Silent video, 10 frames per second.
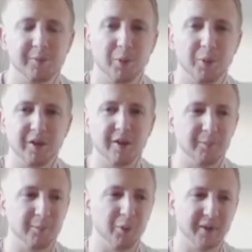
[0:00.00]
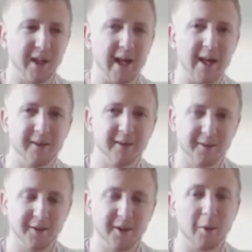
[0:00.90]
put their put their
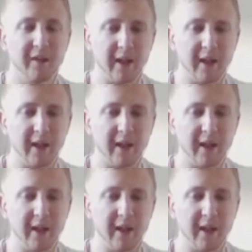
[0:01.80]
you know, if,